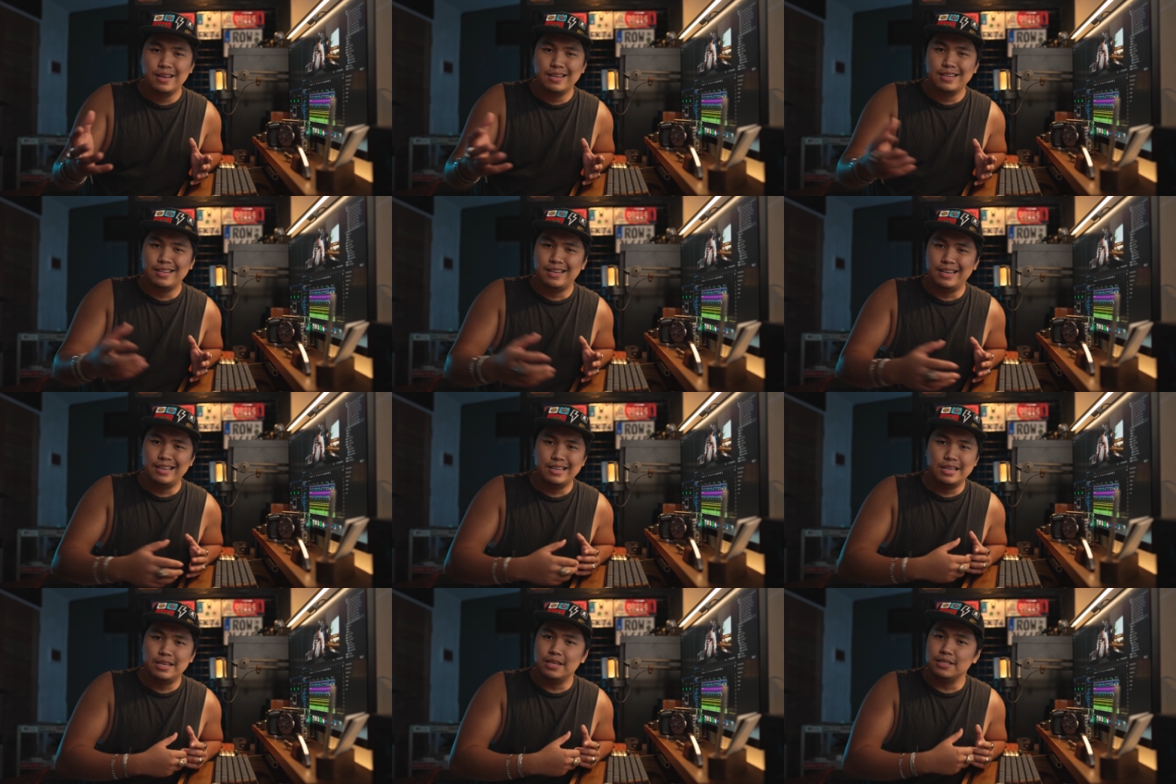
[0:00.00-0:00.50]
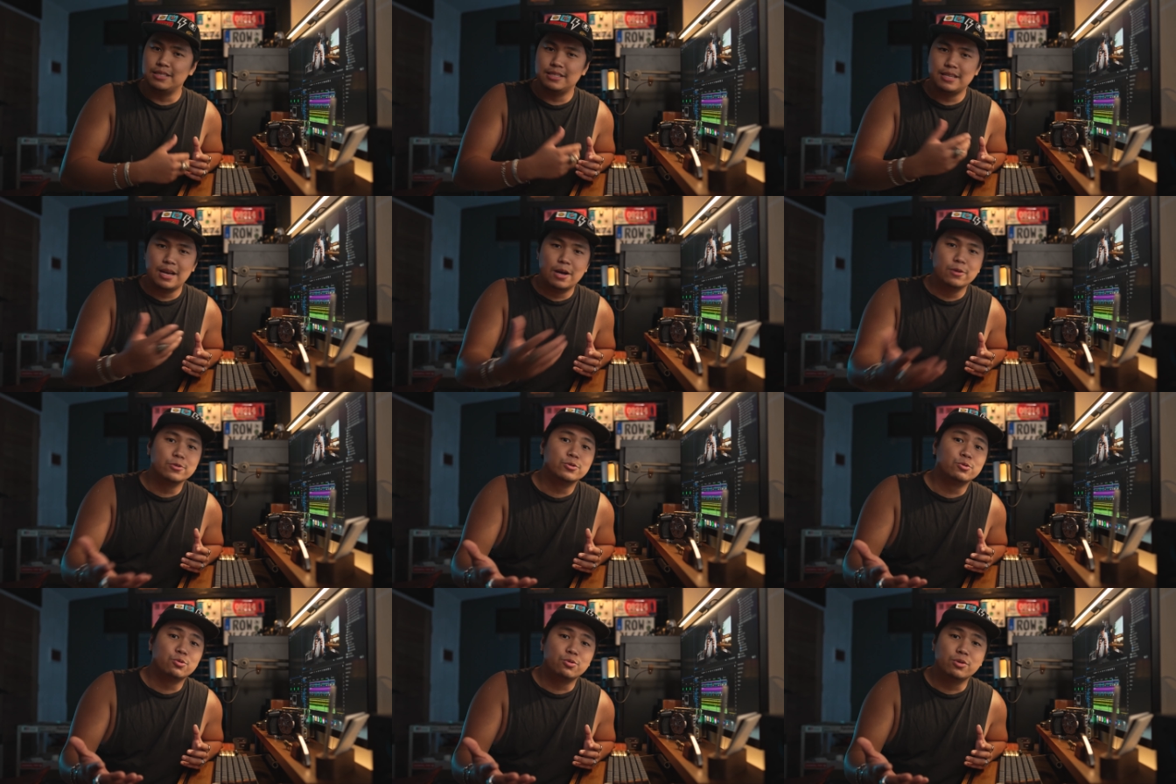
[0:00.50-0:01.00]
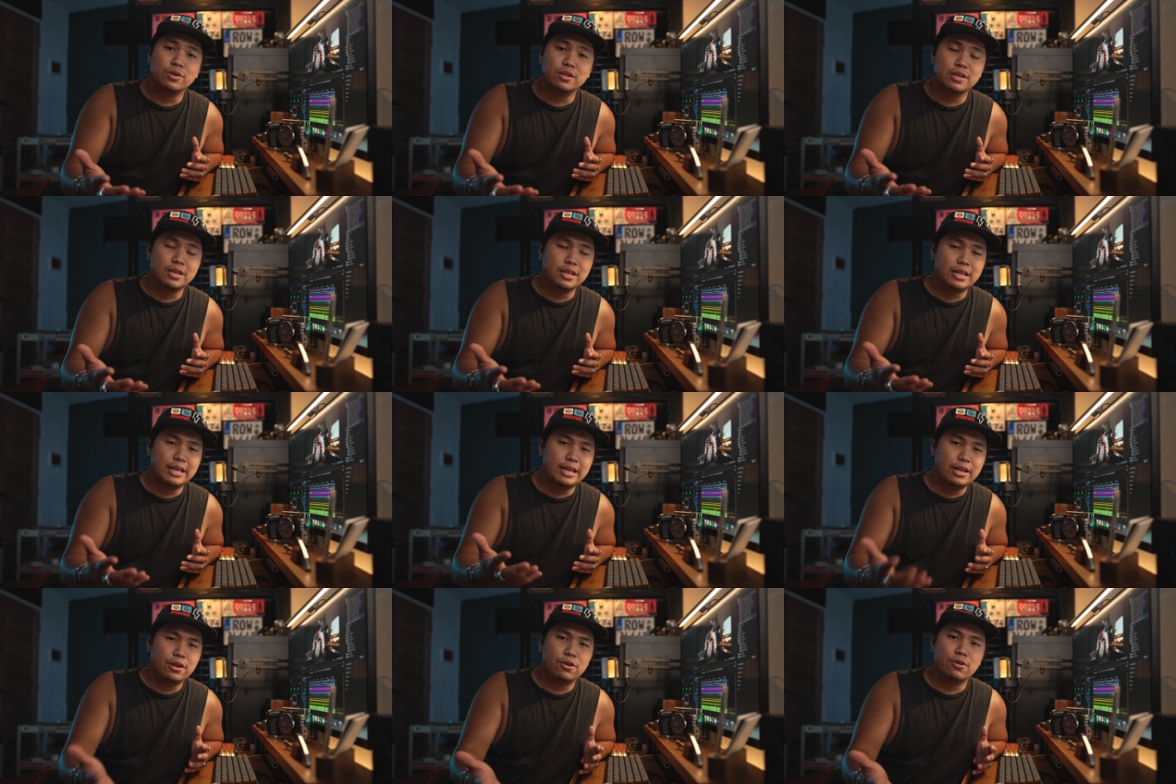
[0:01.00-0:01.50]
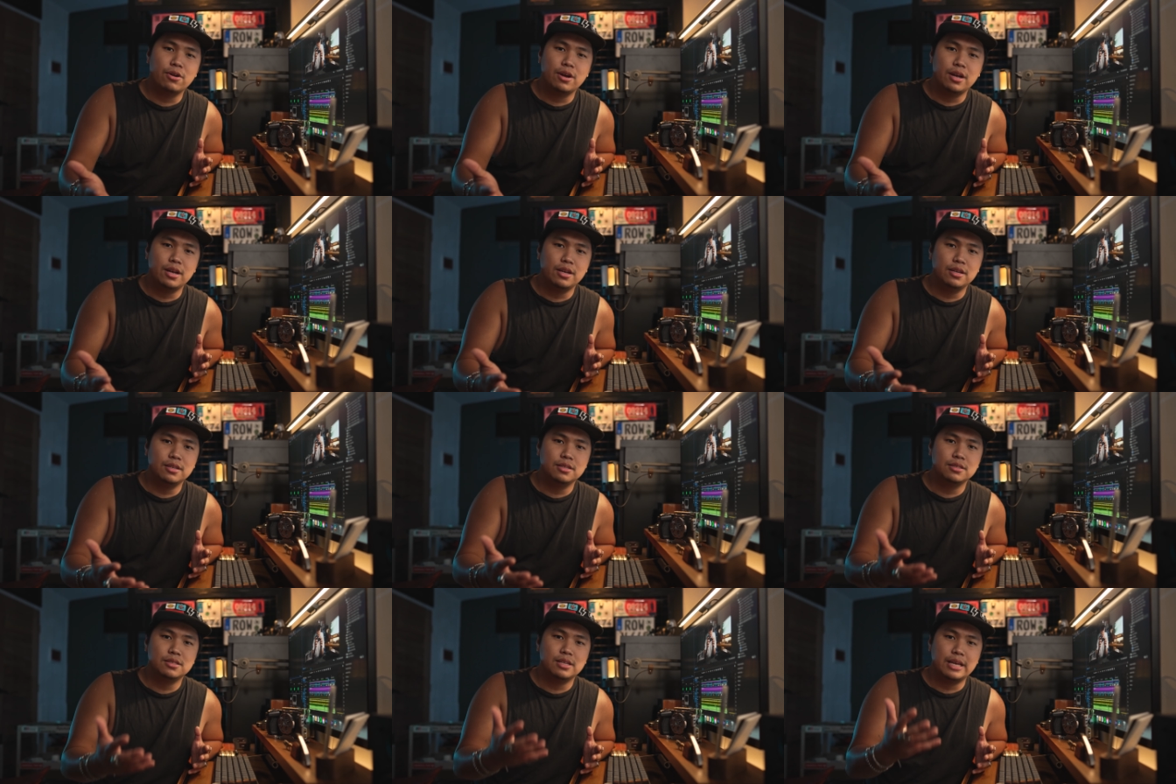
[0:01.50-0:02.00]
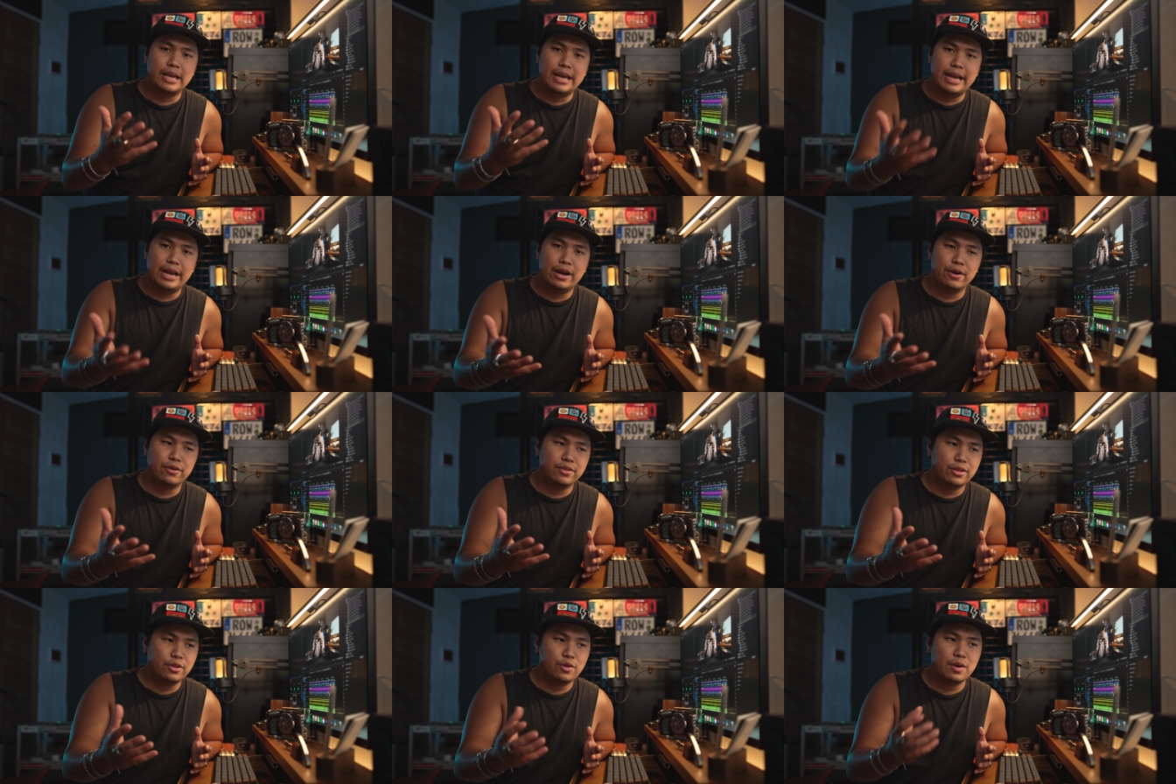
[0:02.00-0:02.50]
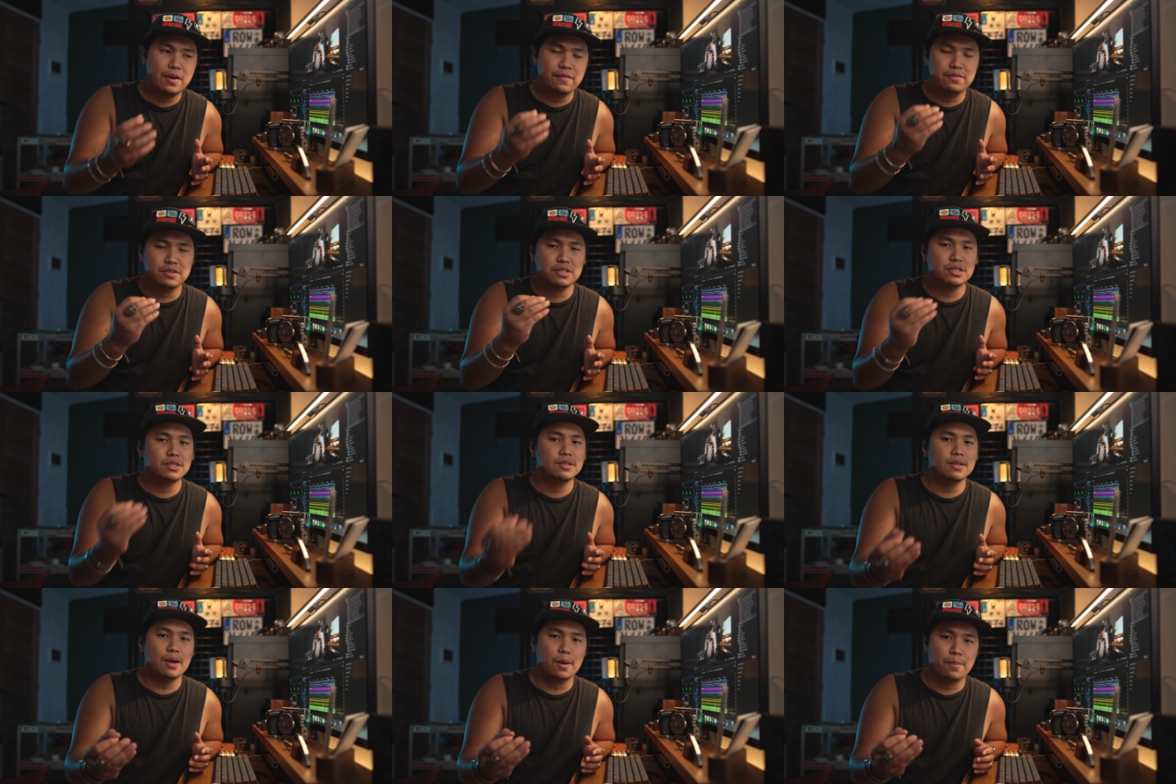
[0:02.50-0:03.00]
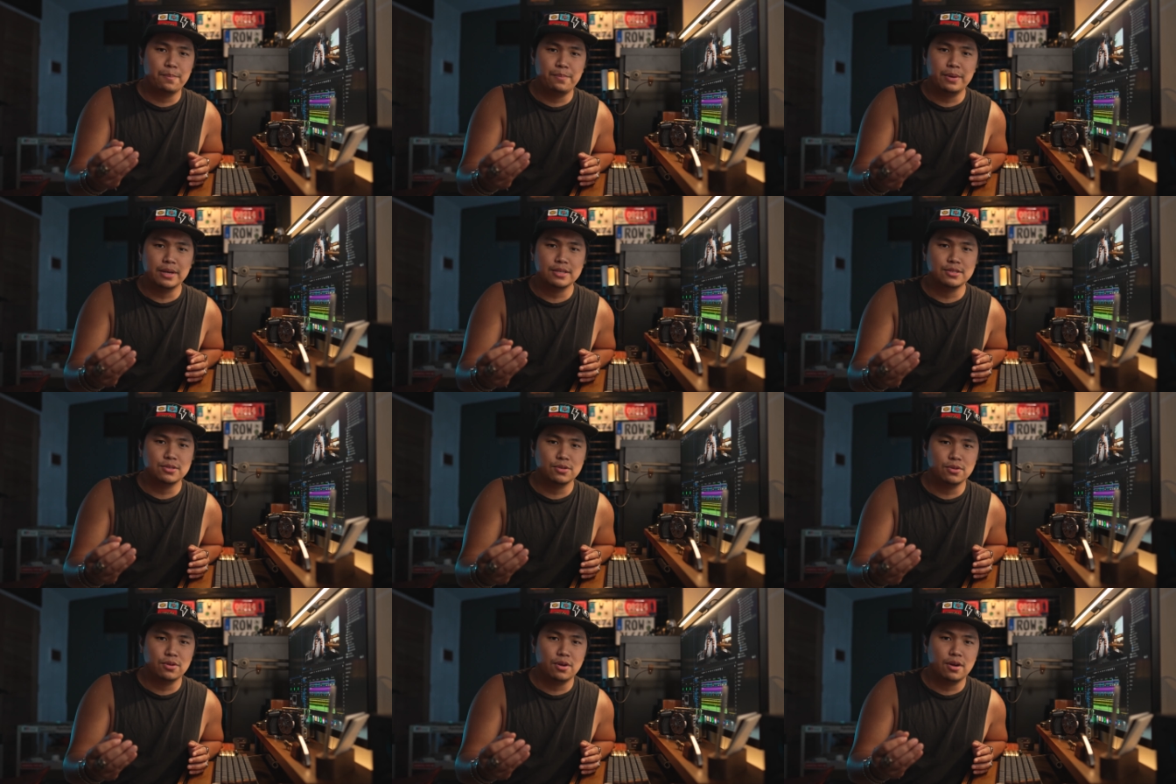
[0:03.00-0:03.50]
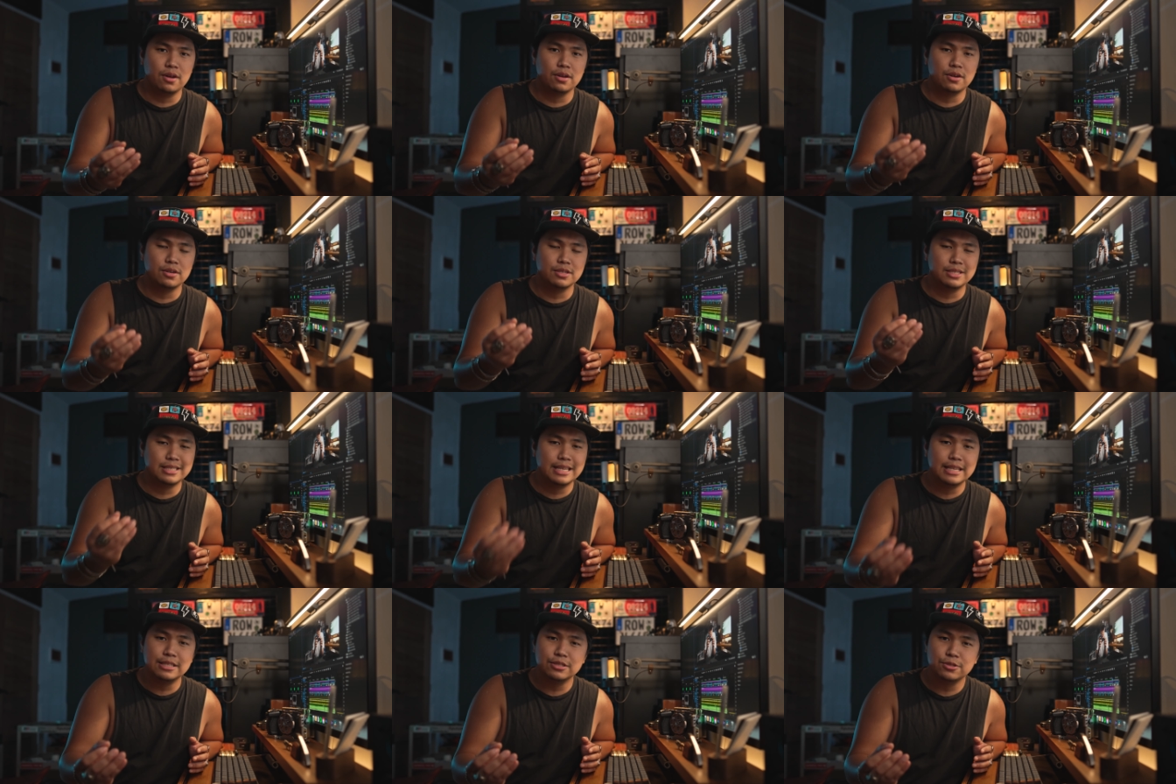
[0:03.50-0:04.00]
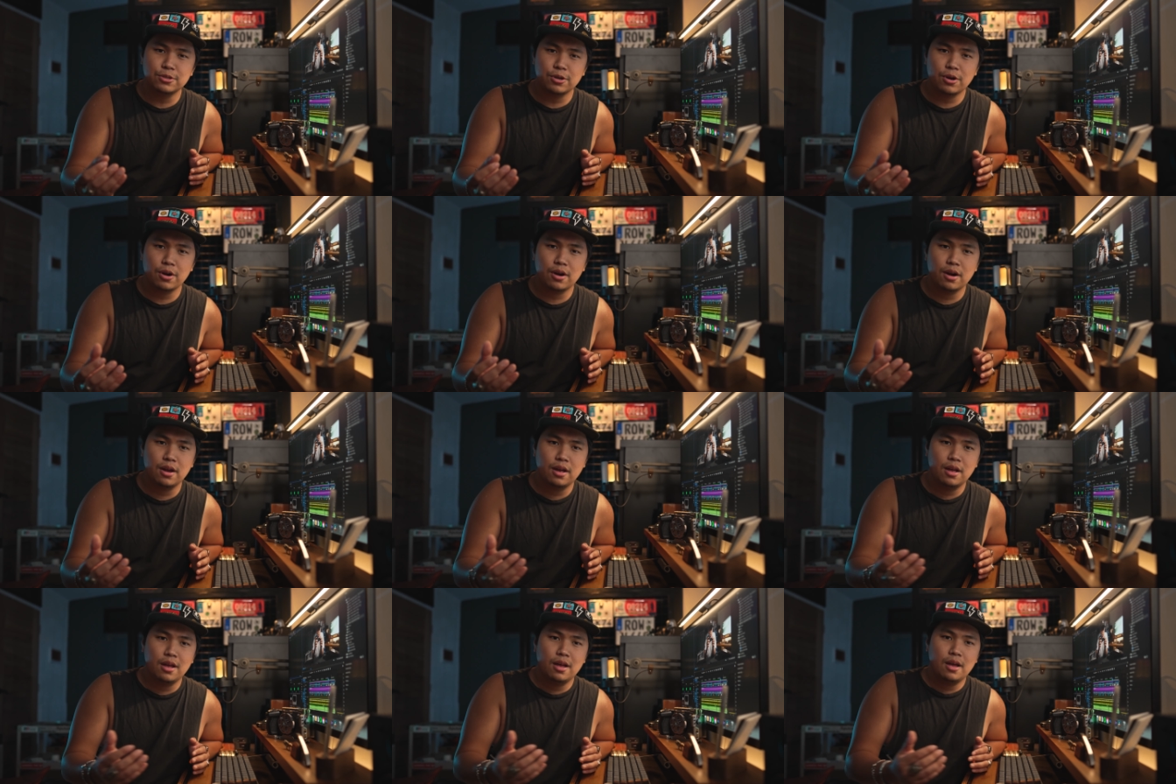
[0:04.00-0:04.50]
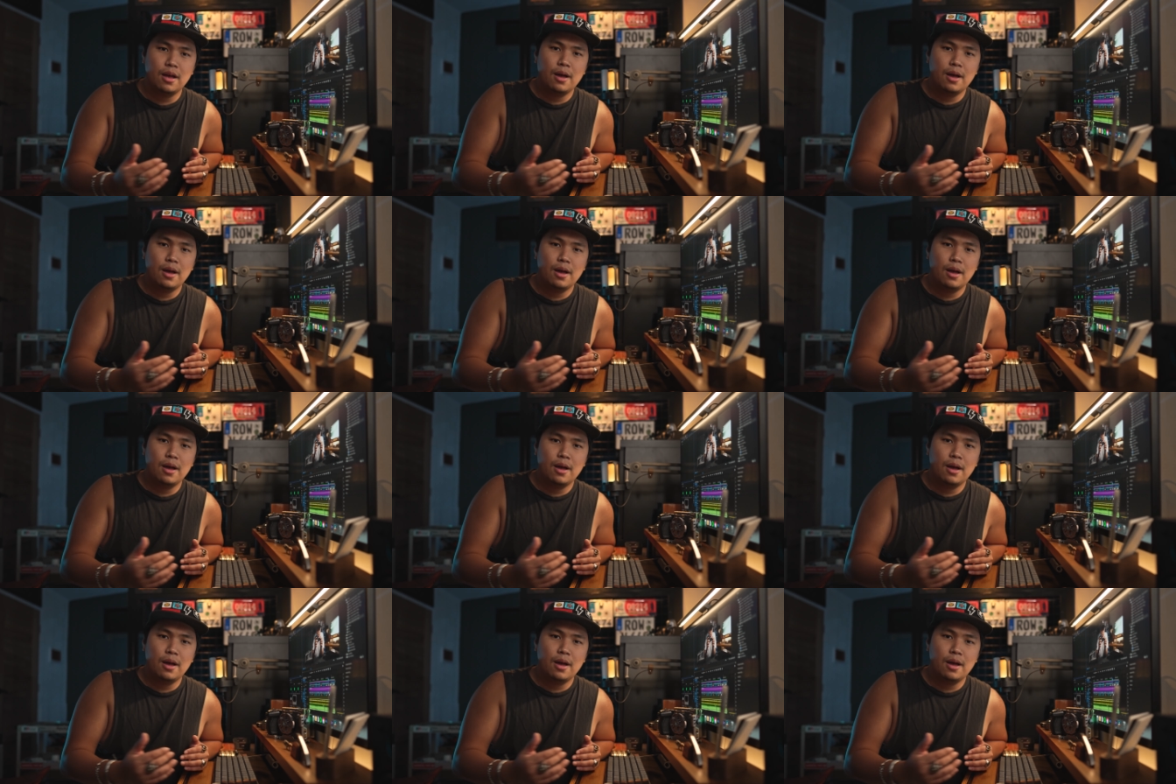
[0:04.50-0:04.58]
and it sounds really eerie to hear that you have a stuck pixel on your sensor,